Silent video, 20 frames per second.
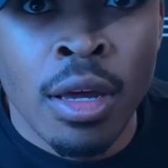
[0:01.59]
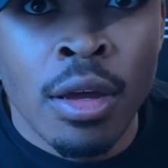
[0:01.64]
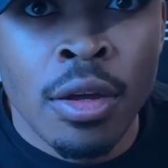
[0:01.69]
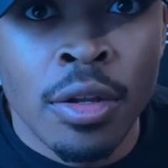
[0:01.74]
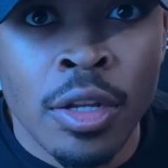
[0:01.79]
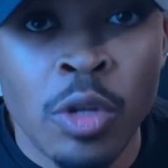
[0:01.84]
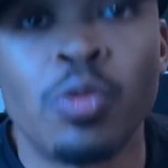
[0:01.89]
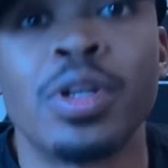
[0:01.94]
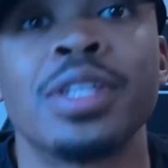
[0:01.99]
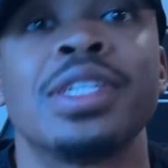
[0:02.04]

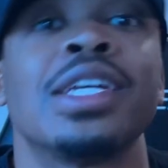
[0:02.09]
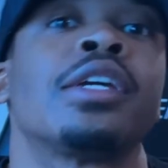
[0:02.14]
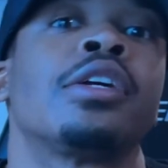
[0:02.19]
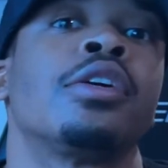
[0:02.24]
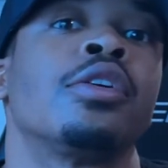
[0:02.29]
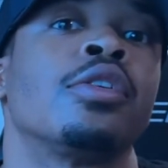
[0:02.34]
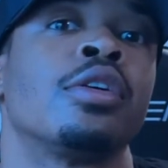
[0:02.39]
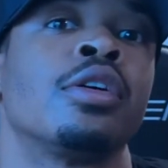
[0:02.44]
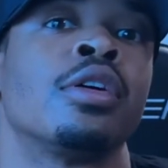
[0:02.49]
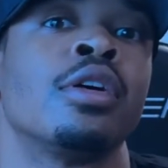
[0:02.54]
Do you want to take
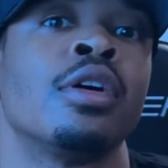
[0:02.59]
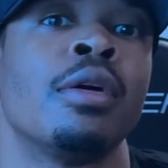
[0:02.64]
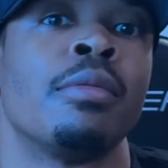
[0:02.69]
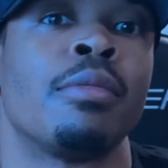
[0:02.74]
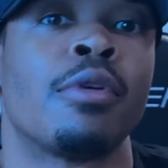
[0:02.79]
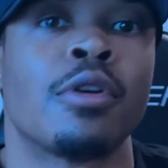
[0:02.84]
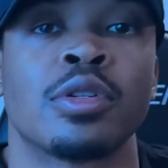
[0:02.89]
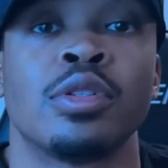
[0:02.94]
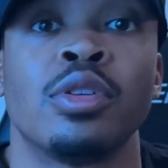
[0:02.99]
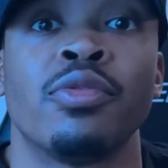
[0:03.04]
your
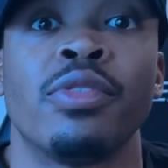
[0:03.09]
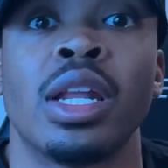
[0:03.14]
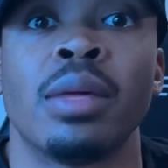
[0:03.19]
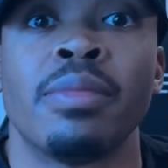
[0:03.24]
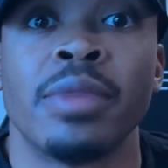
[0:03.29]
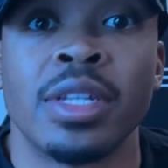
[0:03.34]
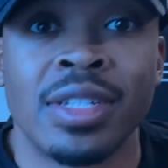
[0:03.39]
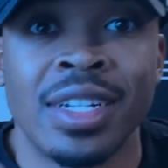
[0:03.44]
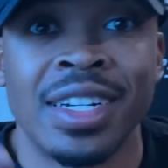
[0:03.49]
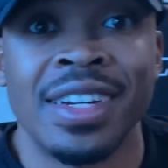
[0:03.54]
personal
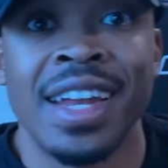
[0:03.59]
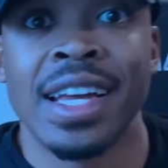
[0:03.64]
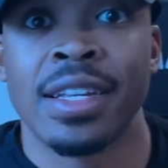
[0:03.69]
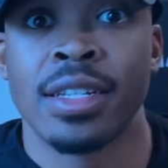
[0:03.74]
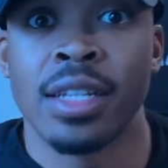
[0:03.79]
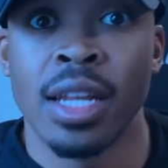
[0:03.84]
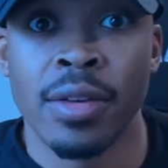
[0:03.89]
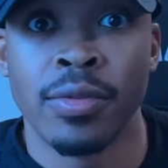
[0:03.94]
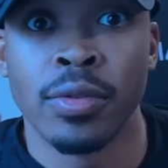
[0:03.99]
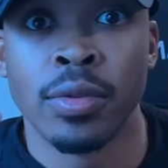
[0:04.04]
development to the next
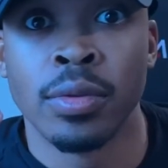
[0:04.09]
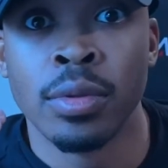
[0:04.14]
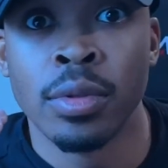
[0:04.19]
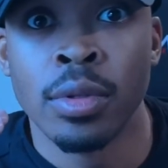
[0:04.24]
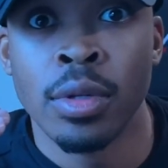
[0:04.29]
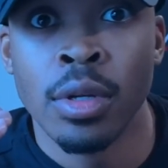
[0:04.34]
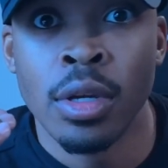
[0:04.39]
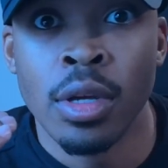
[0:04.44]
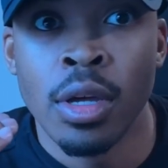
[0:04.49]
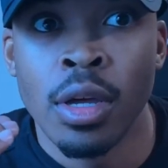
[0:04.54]
level?
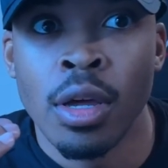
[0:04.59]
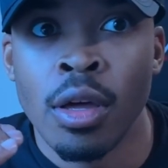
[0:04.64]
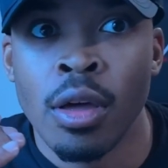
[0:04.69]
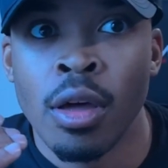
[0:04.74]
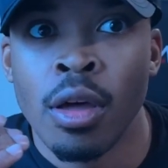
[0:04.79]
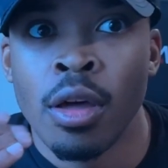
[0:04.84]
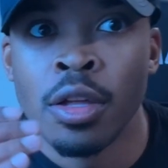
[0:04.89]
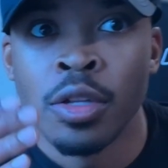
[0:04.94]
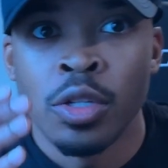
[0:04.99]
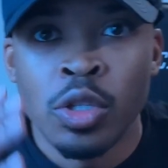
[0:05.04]

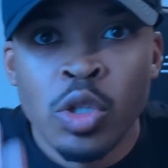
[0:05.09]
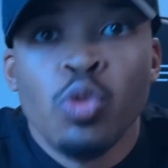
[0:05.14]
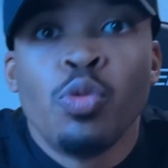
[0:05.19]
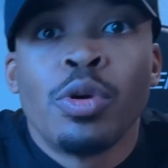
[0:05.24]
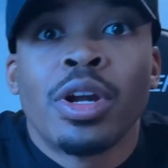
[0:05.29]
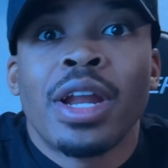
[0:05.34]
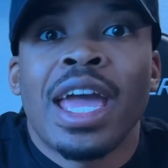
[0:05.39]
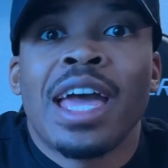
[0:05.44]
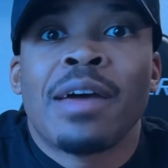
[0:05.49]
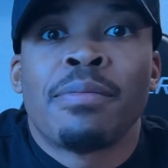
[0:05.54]
Do you
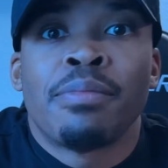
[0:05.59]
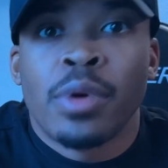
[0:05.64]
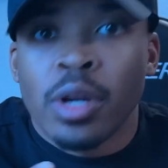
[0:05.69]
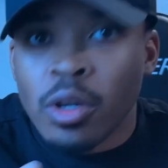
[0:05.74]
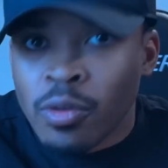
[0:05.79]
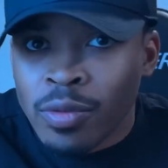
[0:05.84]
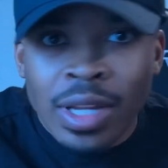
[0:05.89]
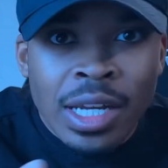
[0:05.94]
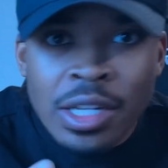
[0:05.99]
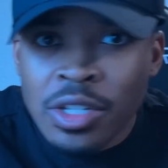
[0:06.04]
want to have better
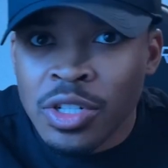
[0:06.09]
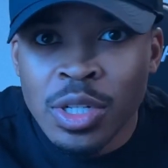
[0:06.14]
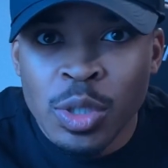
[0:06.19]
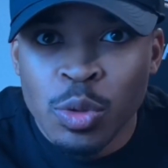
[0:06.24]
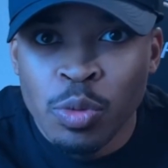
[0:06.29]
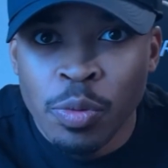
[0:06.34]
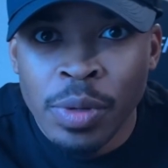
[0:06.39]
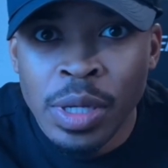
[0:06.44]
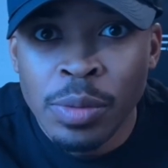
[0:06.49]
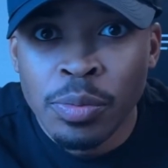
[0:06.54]
relationships
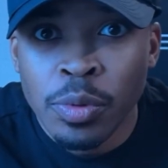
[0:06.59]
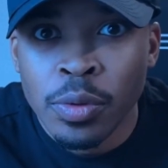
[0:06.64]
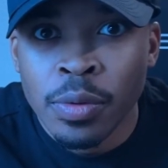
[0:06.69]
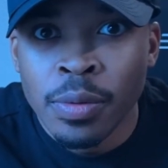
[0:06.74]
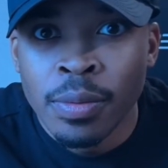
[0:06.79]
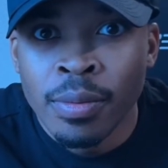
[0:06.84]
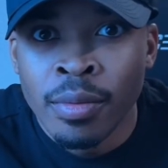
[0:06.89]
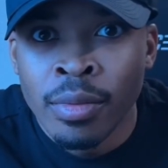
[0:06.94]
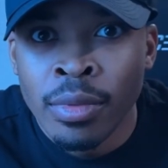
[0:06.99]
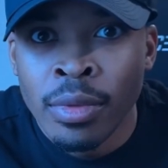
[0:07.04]
with people?
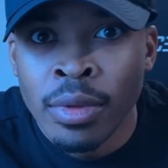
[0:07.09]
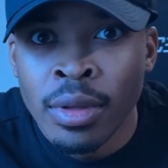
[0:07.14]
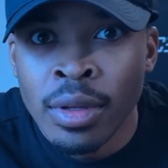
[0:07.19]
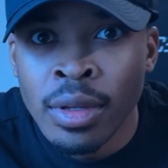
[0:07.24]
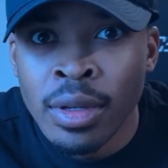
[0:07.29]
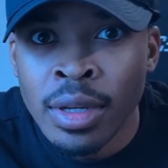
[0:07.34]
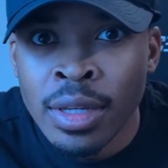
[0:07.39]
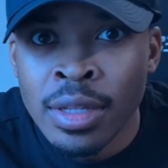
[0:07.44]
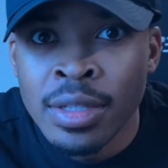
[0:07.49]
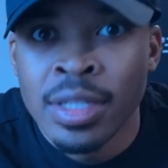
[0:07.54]

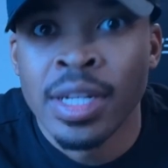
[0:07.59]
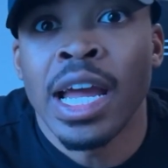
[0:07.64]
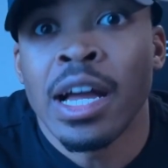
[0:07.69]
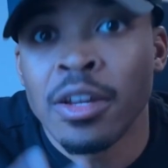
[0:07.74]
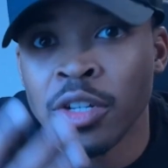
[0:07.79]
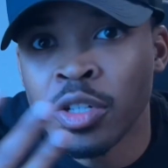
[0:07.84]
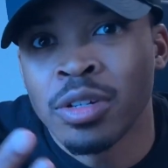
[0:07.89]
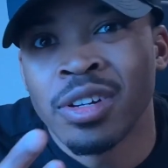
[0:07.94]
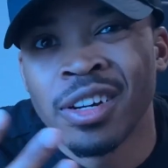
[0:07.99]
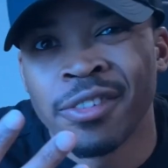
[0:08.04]
Today, I'll
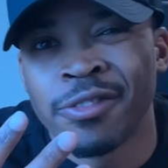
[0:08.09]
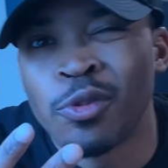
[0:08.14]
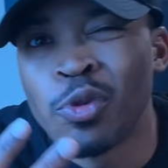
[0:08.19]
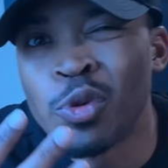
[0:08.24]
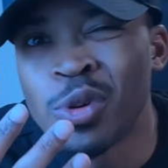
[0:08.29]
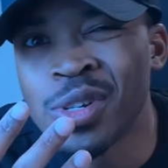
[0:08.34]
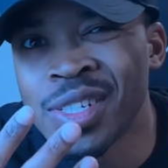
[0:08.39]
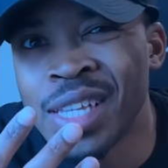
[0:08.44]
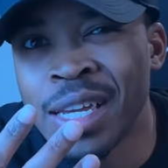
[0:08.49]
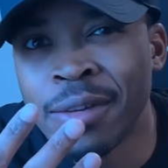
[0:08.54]
show you a
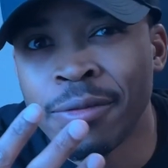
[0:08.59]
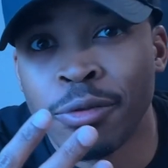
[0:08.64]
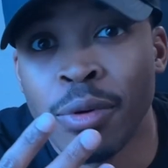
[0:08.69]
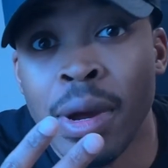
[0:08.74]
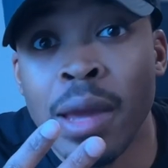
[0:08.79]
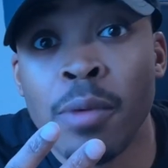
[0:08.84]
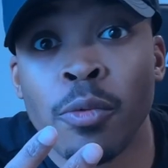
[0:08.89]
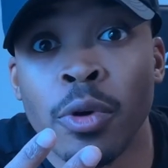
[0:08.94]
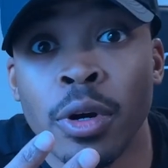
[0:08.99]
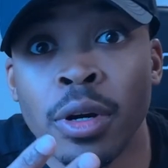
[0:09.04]
4-step
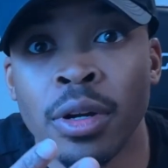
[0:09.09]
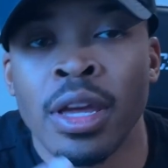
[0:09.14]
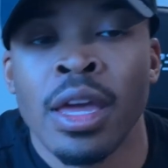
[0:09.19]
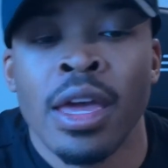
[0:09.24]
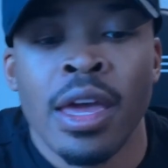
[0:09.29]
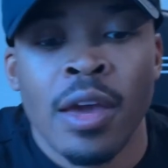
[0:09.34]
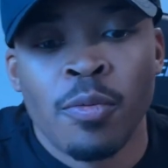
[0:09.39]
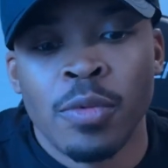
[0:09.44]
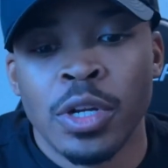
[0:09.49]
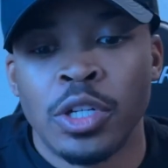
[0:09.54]
framework
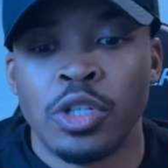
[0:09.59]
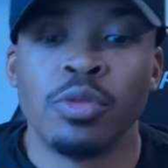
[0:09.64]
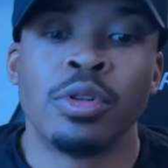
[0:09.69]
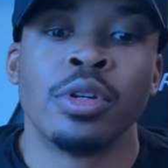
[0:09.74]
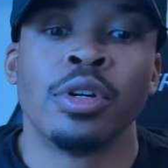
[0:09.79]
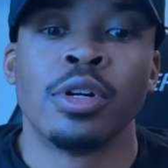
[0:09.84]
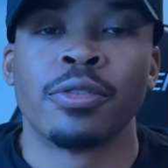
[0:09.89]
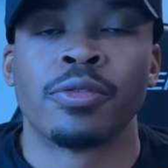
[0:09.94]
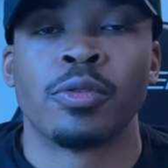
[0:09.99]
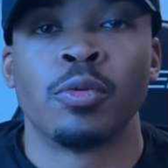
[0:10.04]
in which you can
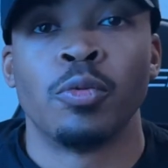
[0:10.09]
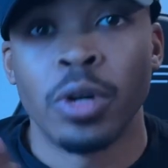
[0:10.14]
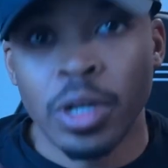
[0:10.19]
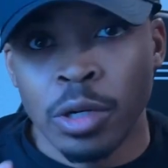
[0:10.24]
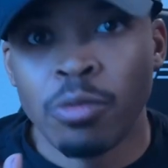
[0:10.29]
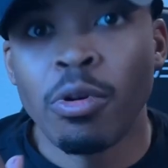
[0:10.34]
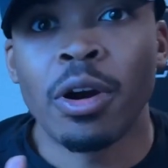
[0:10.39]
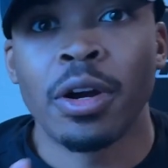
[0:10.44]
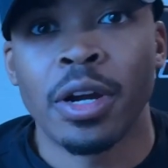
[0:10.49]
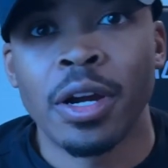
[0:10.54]
go from where
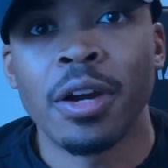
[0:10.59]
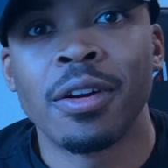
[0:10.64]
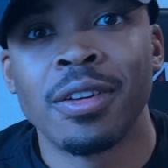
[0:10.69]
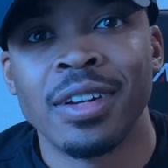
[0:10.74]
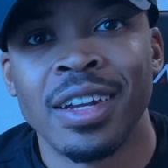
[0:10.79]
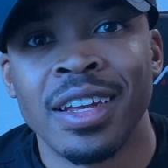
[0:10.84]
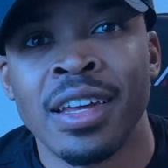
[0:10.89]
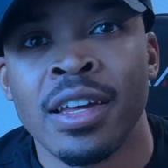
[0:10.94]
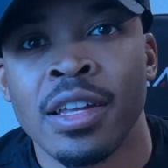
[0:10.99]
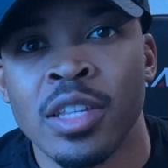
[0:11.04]
you are
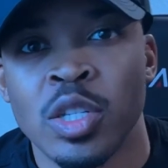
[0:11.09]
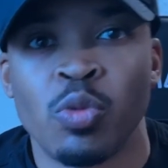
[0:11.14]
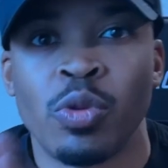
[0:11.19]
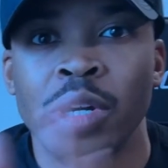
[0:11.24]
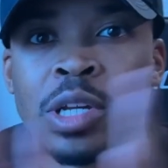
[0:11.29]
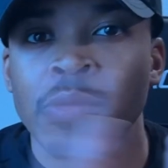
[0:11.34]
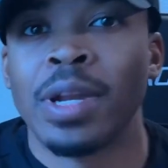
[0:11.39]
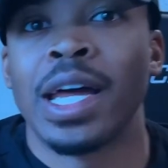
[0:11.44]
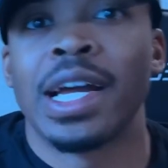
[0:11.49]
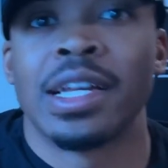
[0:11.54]
currently to where
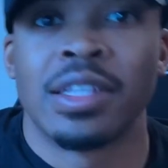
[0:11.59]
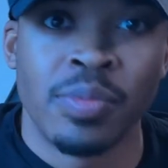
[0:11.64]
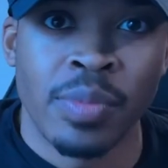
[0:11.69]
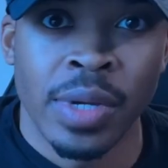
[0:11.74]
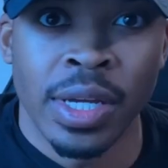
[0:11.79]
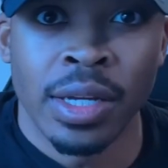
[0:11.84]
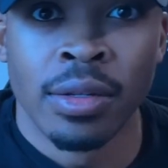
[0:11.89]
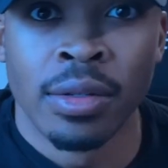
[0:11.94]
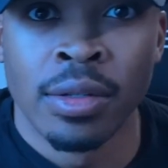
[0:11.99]
you'd like to be.